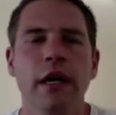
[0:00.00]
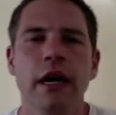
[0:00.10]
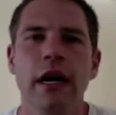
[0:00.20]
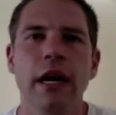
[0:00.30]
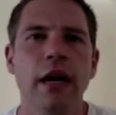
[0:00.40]

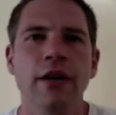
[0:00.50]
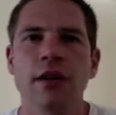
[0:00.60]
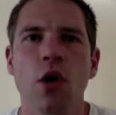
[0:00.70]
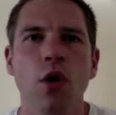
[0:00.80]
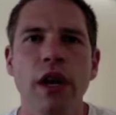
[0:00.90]

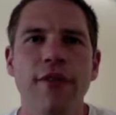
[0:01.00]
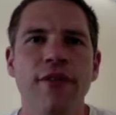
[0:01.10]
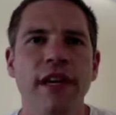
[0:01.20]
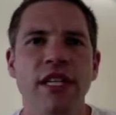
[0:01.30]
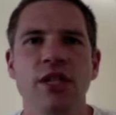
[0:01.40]
oily
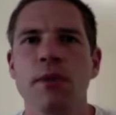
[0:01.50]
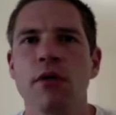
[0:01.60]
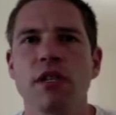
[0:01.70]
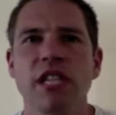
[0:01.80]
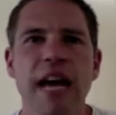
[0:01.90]
fish,
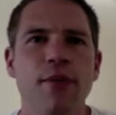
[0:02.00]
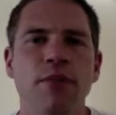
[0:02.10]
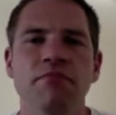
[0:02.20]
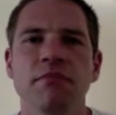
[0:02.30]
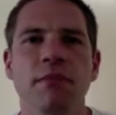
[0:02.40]
smoked
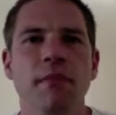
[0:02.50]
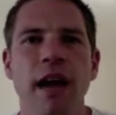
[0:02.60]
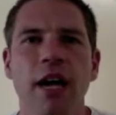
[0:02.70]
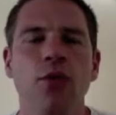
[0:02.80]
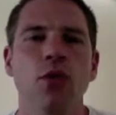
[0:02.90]
salmon,
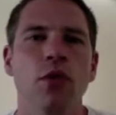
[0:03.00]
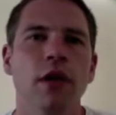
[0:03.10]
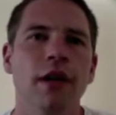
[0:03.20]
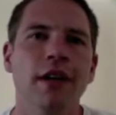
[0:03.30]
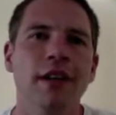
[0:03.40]
mackerel,
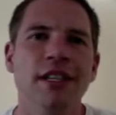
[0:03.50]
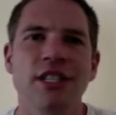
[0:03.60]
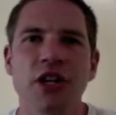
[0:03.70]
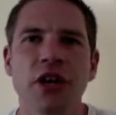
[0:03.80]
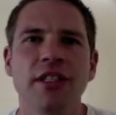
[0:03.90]

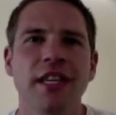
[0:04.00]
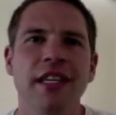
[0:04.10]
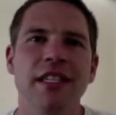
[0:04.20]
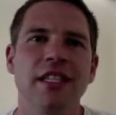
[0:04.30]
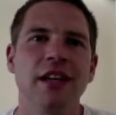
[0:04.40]

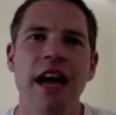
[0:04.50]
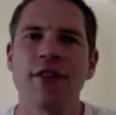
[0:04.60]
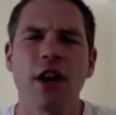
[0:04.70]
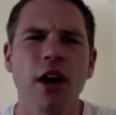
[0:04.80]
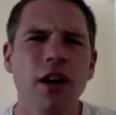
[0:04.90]
sardines,
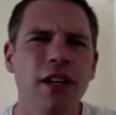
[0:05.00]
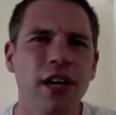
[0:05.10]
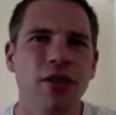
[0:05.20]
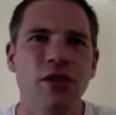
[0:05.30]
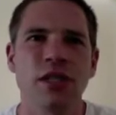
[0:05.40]

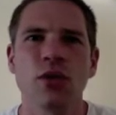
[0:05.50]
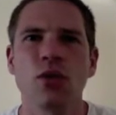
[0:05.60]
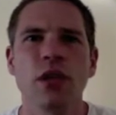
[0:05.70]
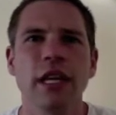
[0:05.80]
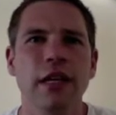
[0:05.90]
avocados,
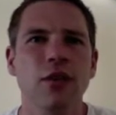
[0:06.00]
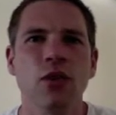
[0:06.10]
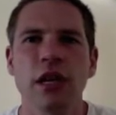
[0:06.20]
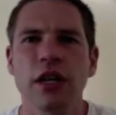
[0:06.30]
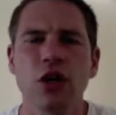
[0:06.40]
all
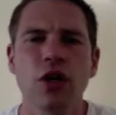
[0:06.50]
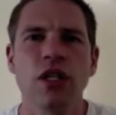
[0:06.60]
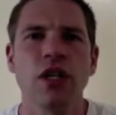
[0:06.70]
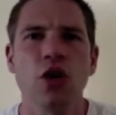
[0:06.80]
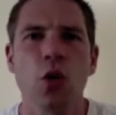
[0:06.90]
the
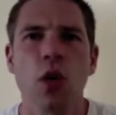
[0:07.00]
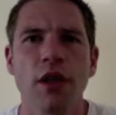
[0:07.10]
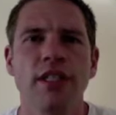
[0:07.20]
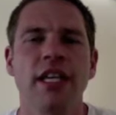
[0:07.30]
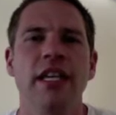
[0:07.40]
good
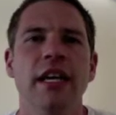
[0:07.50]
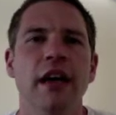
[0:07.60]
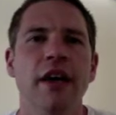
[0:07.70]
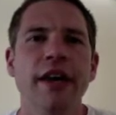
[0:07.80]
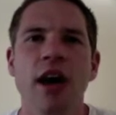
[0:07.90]
quality
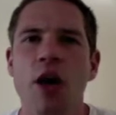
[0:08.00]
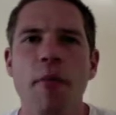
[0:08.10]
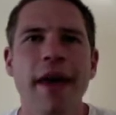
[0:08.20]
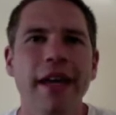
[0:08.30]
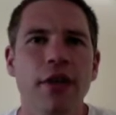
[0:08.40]

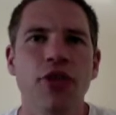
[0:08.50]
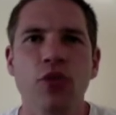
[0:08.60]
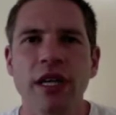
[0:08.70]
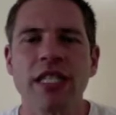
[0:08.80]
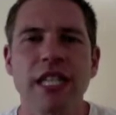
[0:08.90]

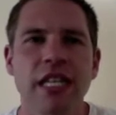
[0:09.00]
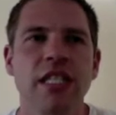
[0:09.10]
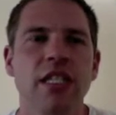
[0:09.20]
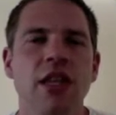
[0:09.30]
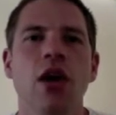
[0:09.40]
omega-3,
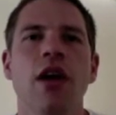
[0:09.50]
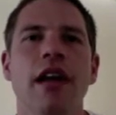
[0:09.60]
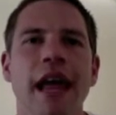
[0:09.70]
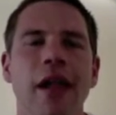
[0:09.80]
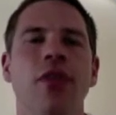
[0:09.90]
6 and
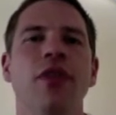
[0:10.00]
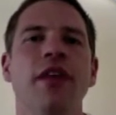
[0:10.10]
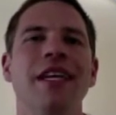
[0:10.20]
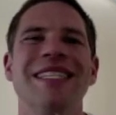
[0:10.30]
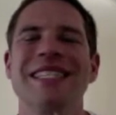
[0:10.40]
9
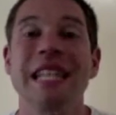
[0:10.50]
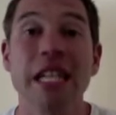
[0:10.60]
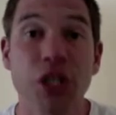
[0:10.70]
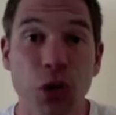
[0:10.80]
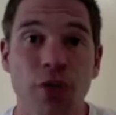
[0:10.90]
healthy
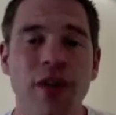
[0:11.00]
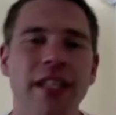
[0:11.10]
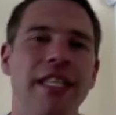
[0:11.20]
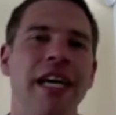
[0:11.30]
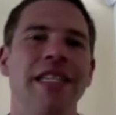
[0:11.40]
essential
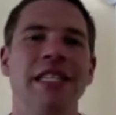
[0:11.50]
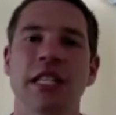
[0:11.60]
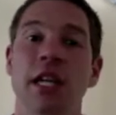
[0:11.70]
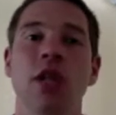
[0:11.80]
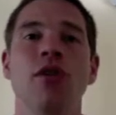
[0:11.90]
fatty acids. And
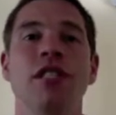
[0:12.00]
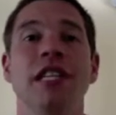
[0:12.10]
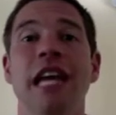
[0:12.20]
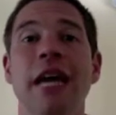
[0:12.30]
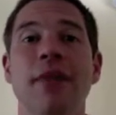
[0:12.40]
the clues in the
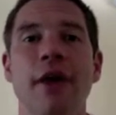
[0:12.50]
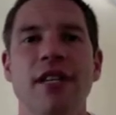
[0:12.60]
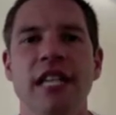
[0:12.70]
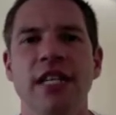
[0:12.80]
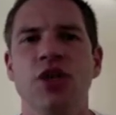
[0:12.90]
name there,
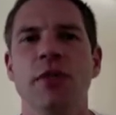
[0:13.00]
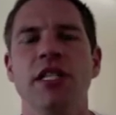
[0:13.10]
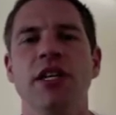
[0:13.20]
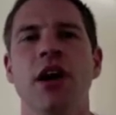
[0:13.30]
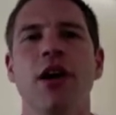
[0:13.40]
essential, means
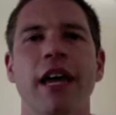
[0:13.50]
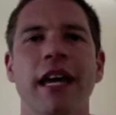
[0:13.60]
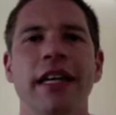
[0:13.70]
you can't